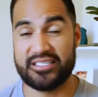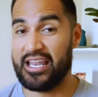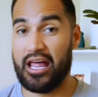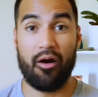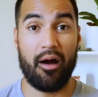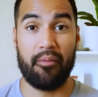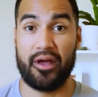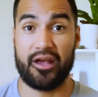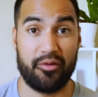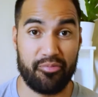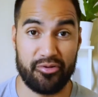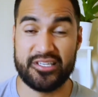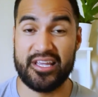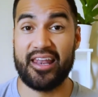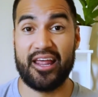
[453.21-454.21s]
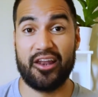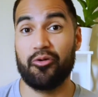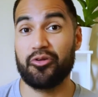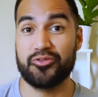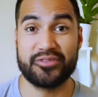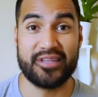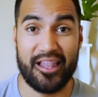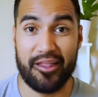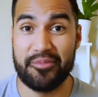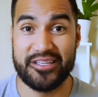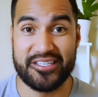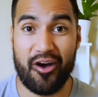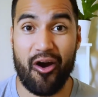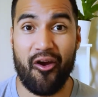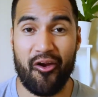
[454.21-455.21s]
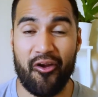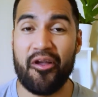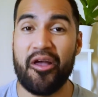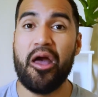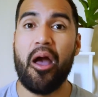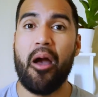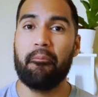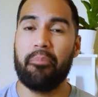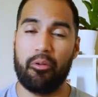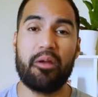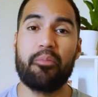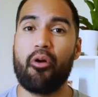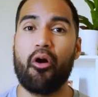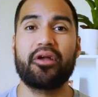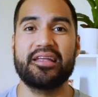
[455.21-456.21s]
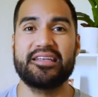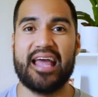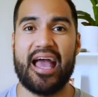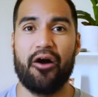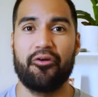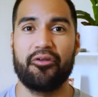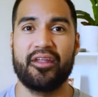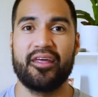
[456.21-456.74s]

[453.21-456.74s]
Now, I'm not gonna pretend I know what those elements are, but we broke it down.